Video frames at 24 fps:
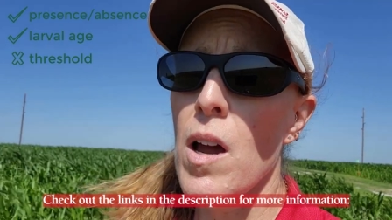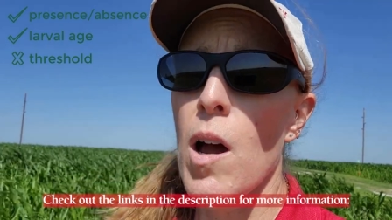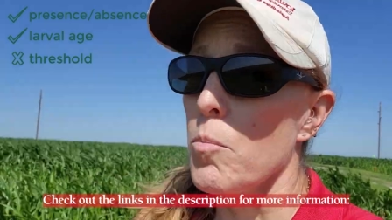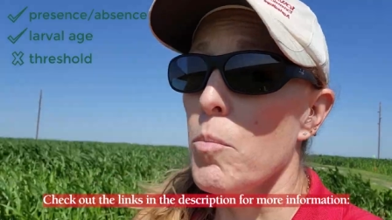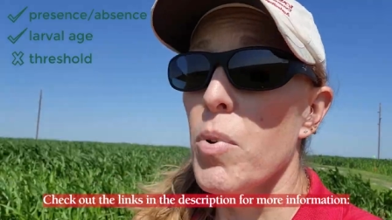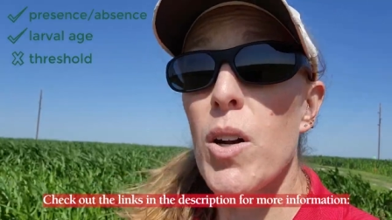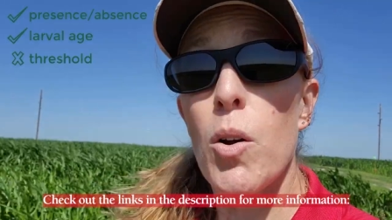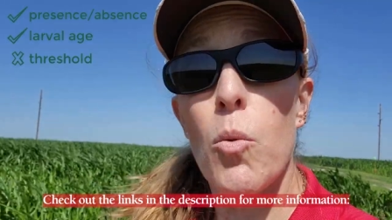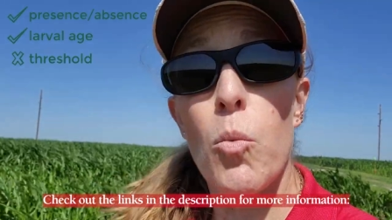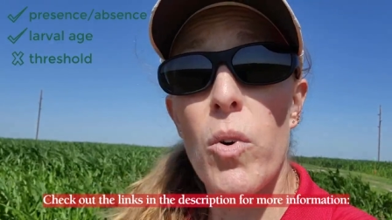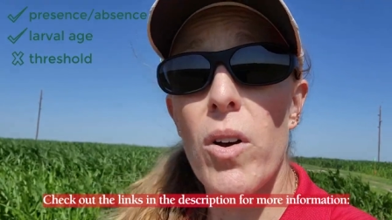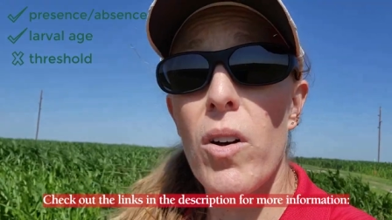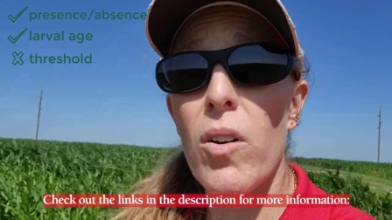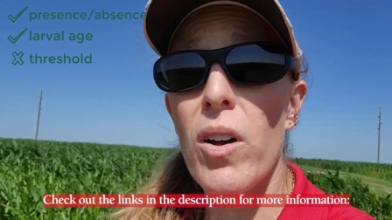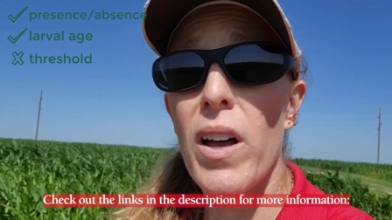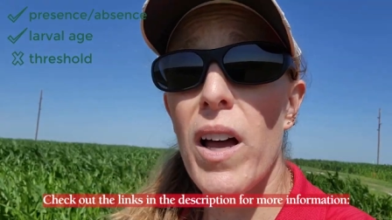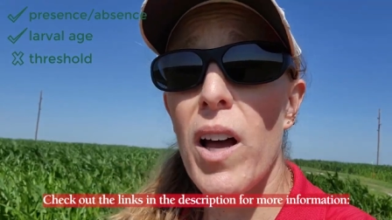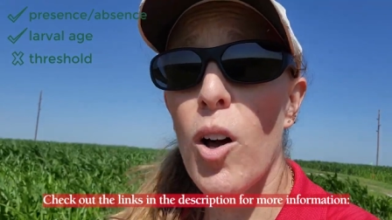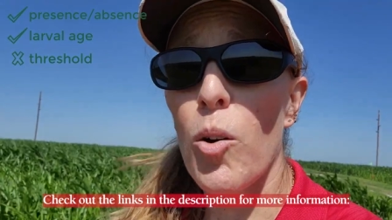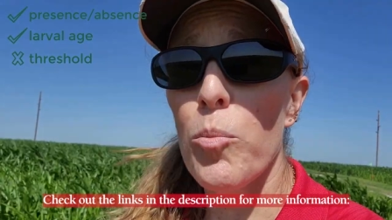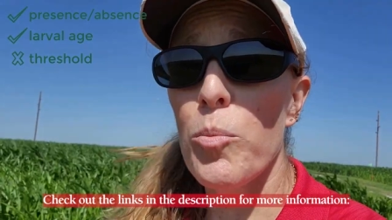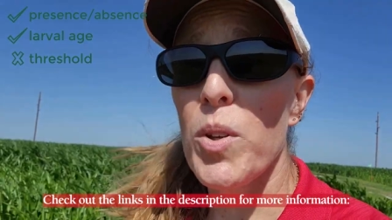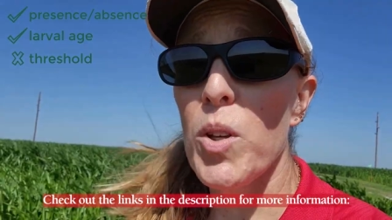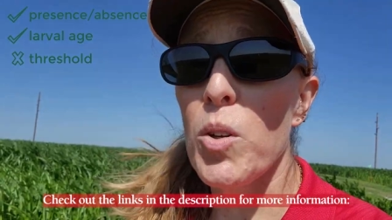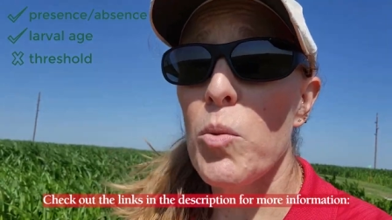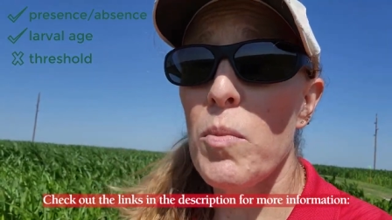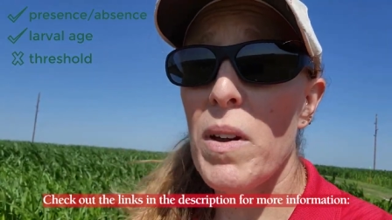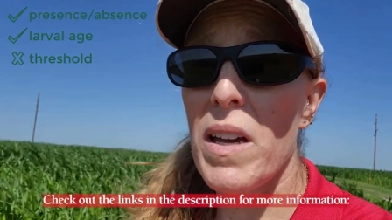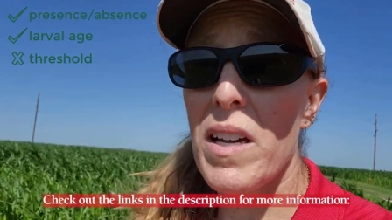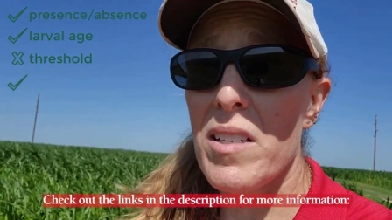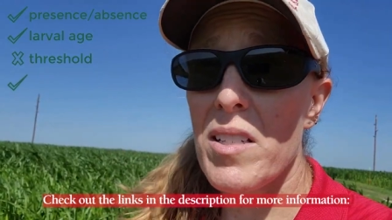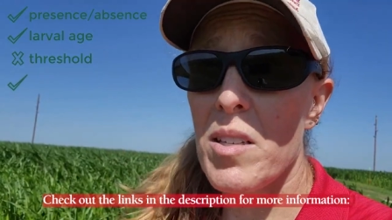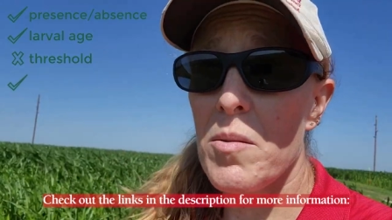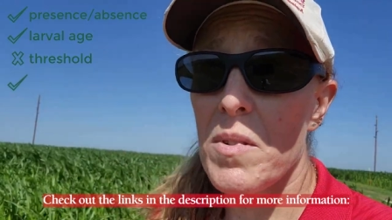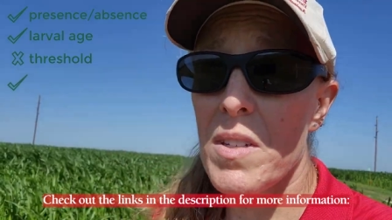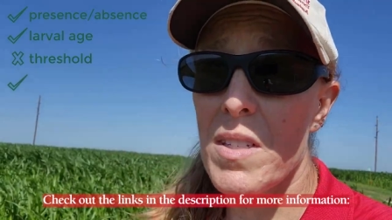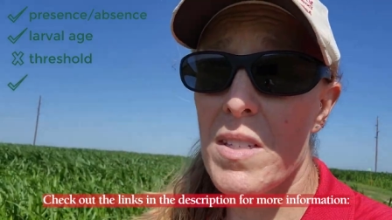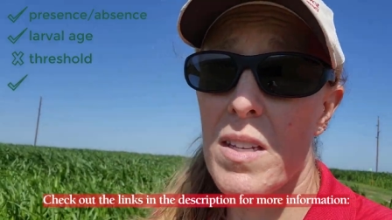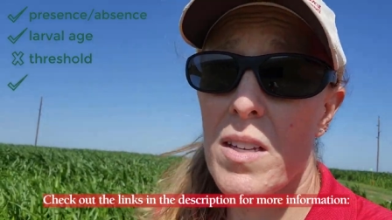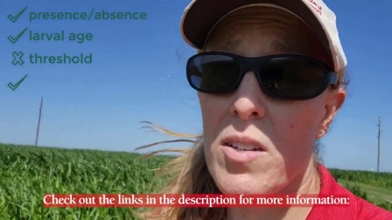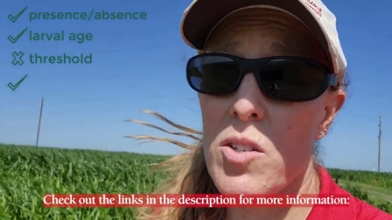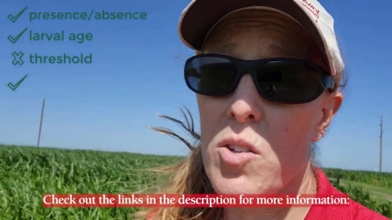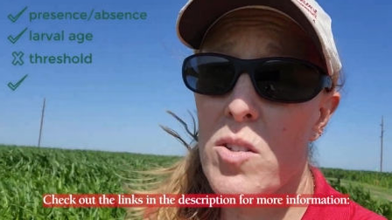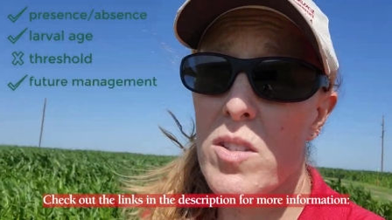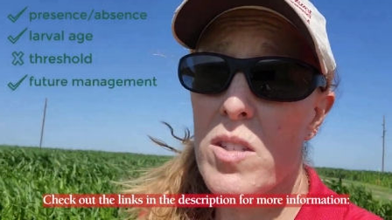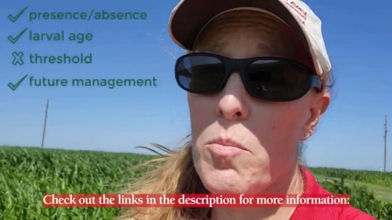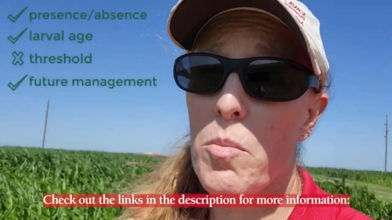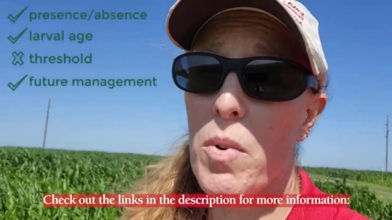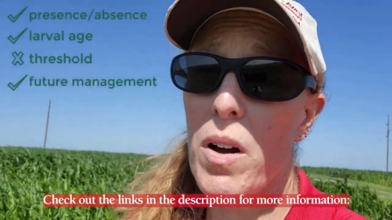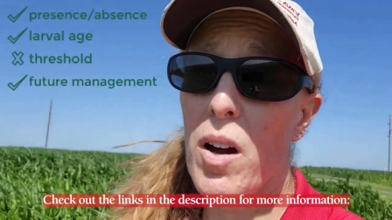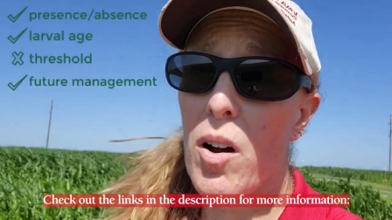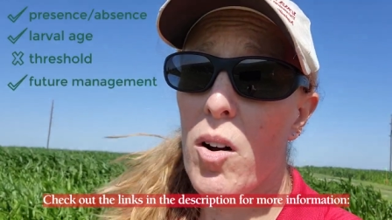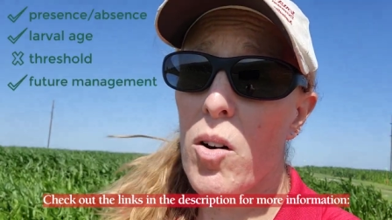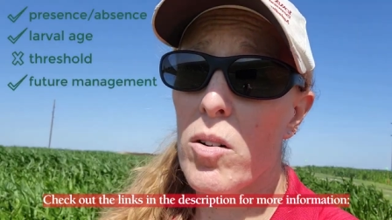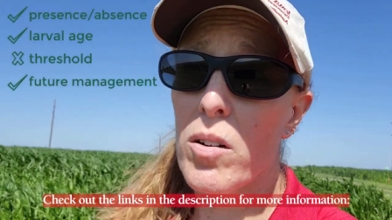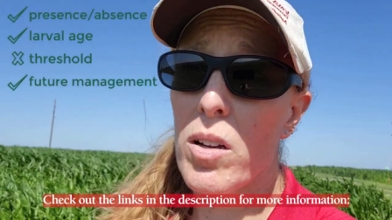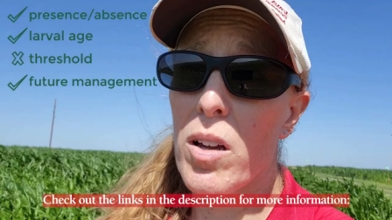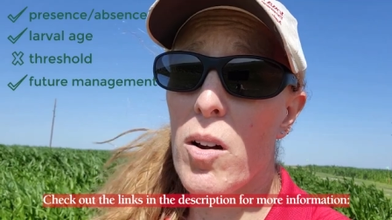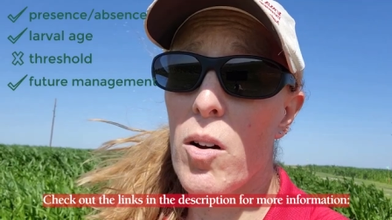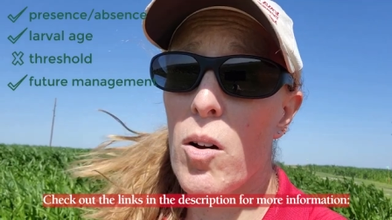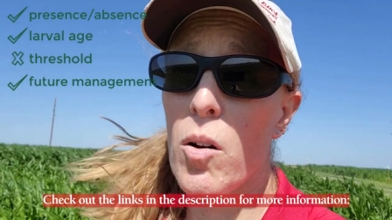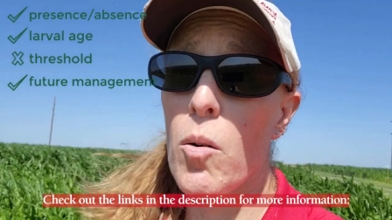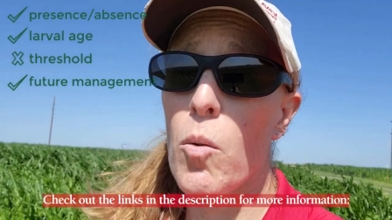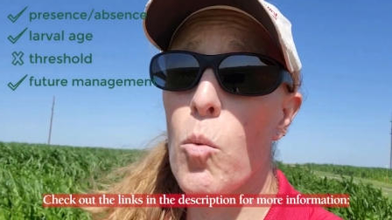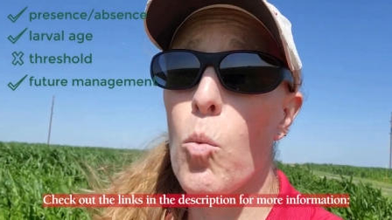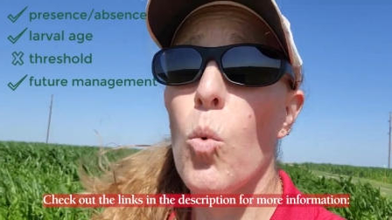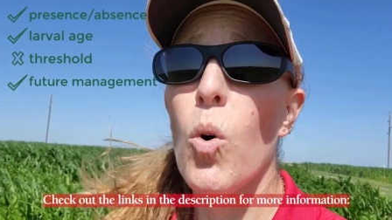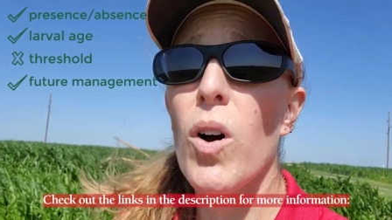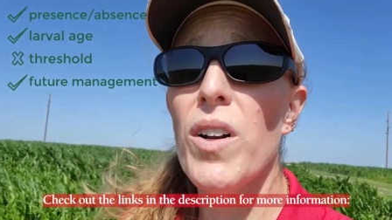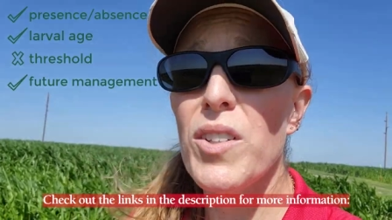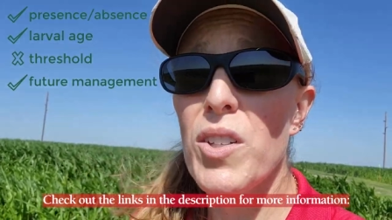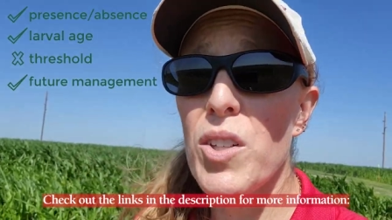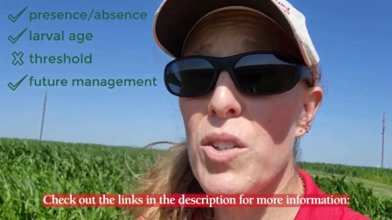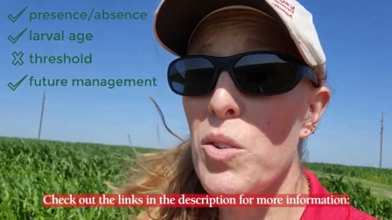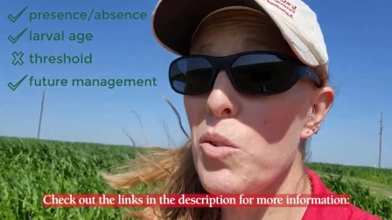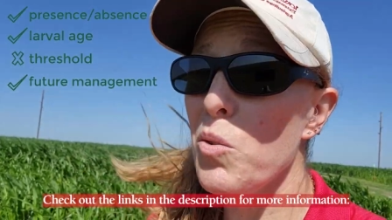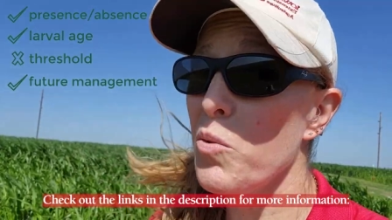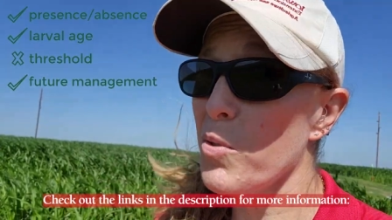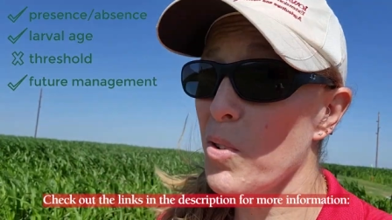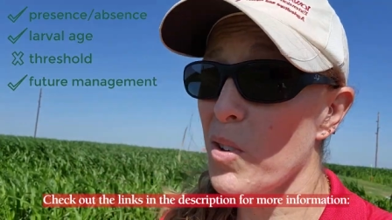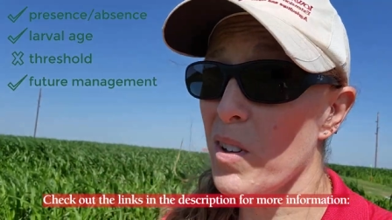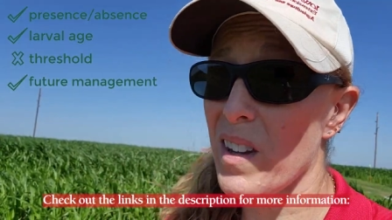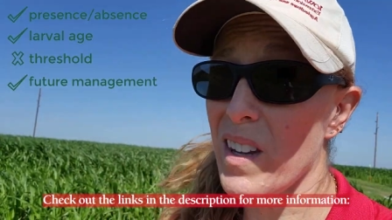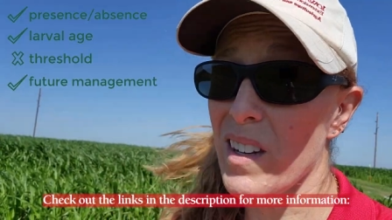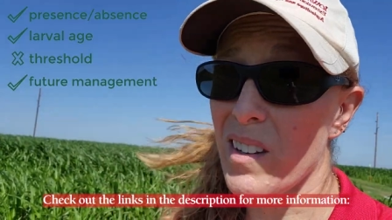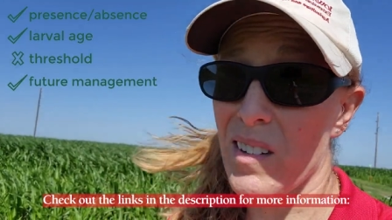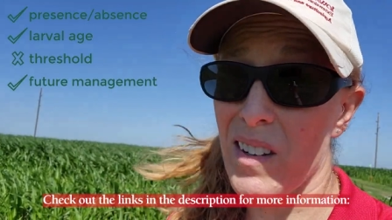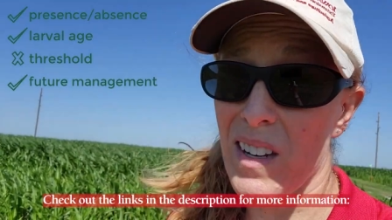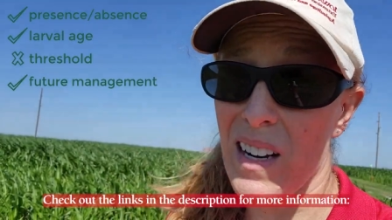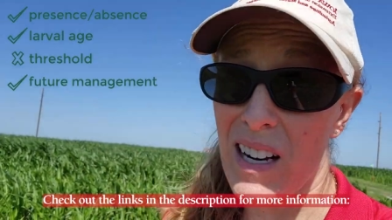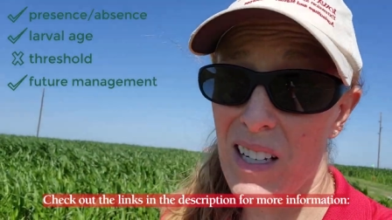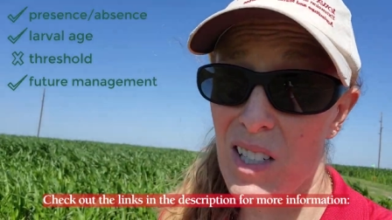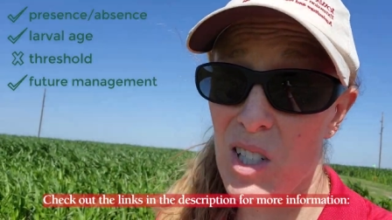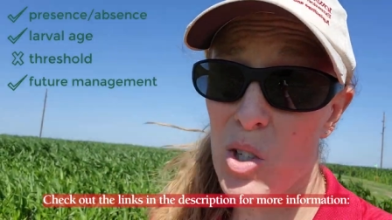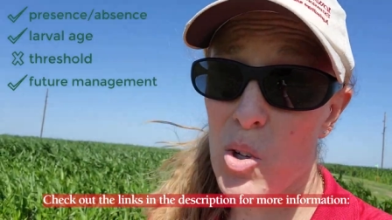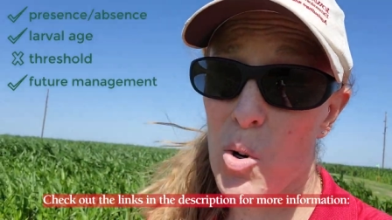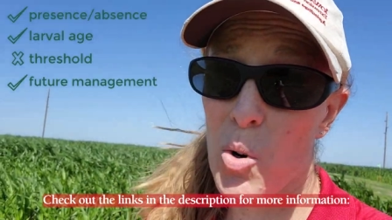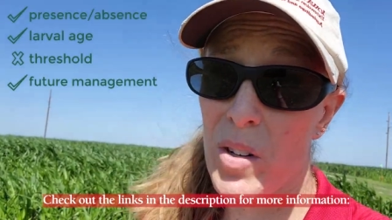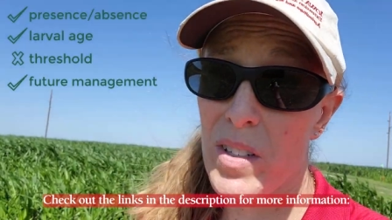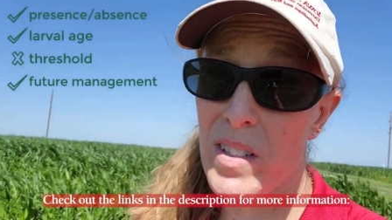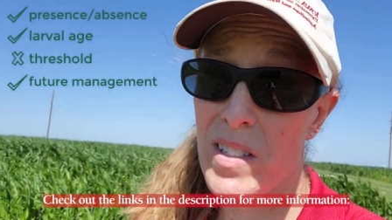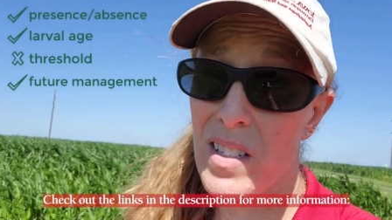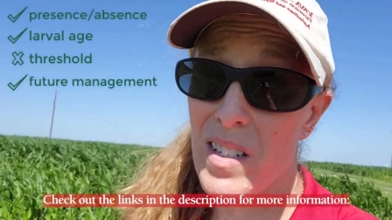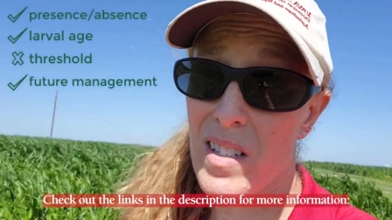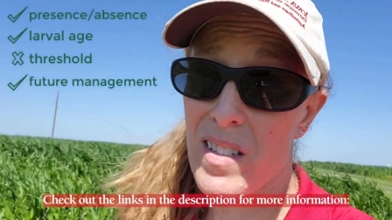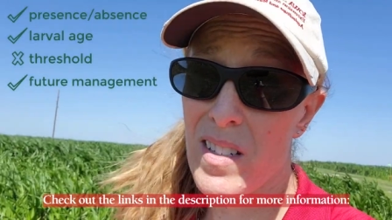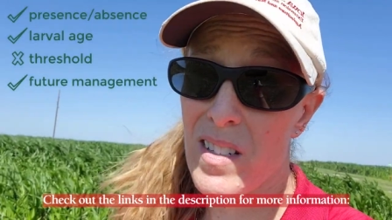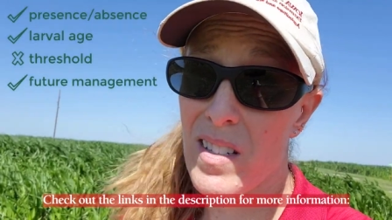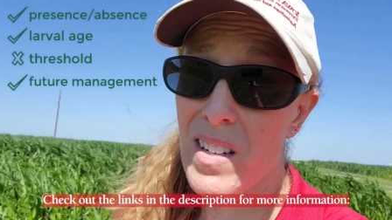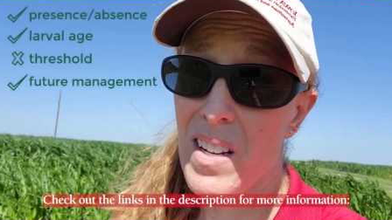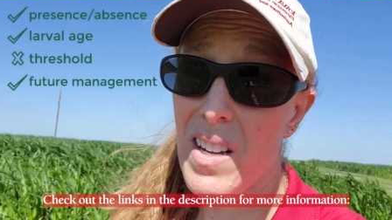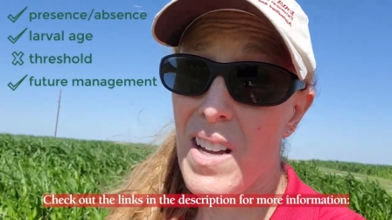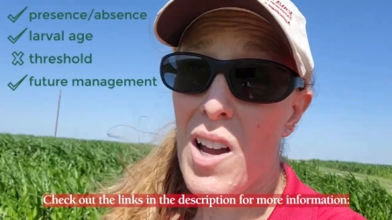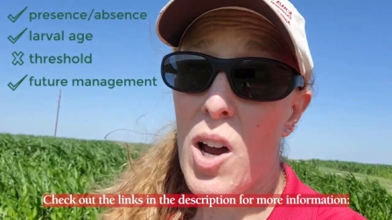but it will help you make some decisions about what to do for the next growing season.